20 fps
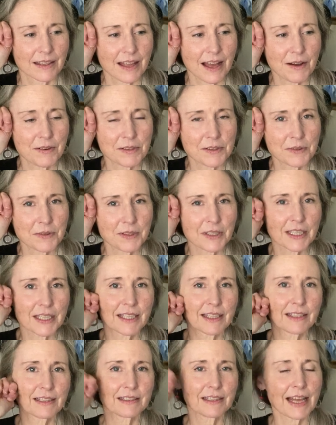I was really
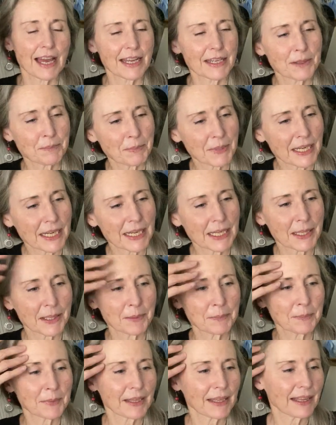glad to meet
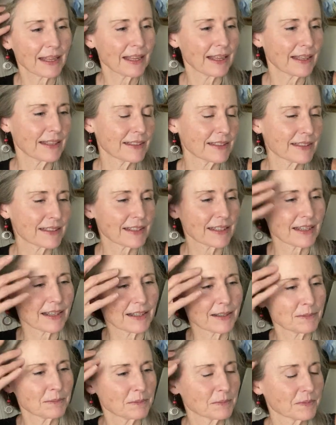him, and
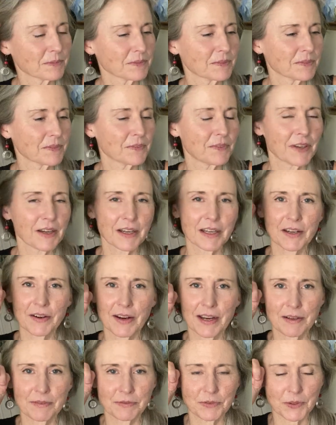very
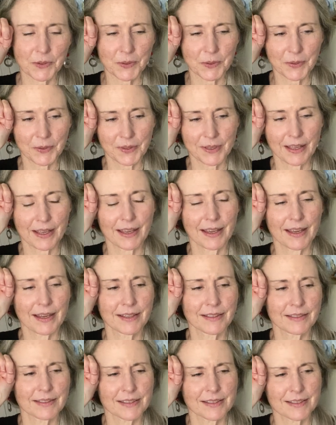grateful
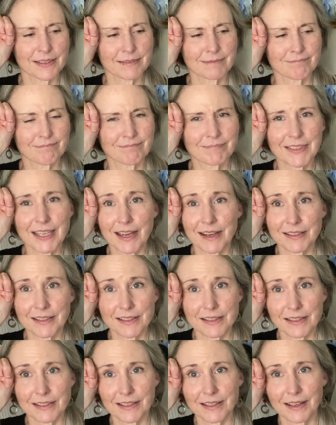and just
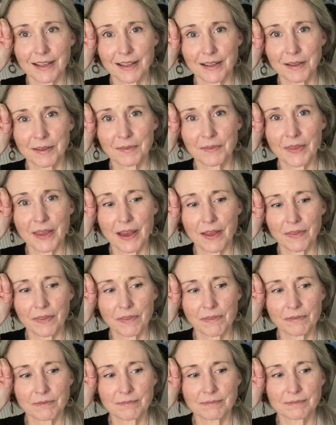touched that
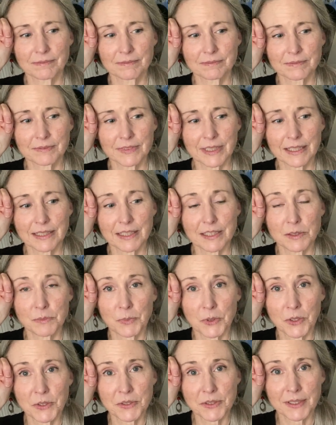this
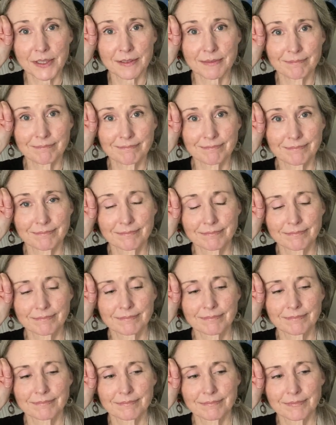person
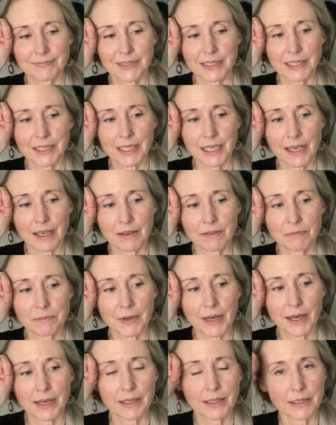gave
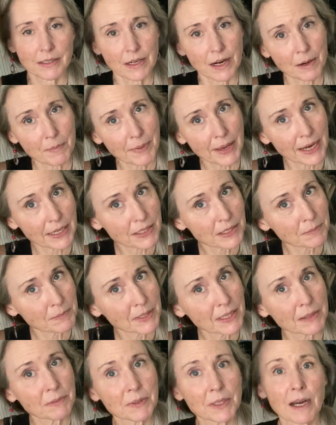my guitar back to
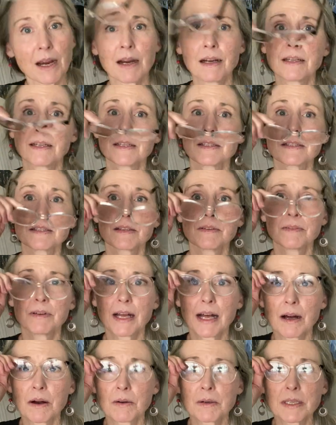me regardless of
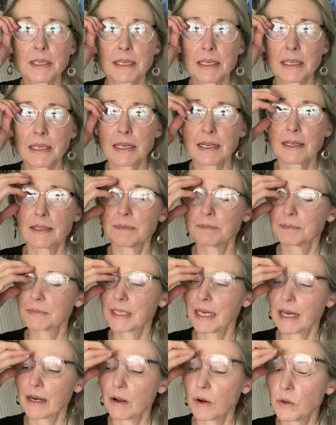how he
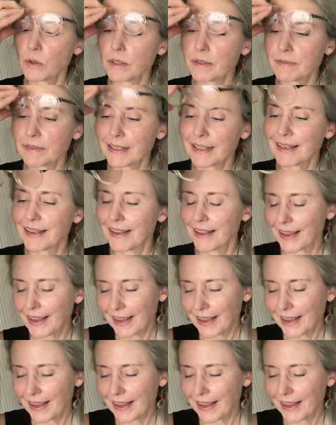got hold of it,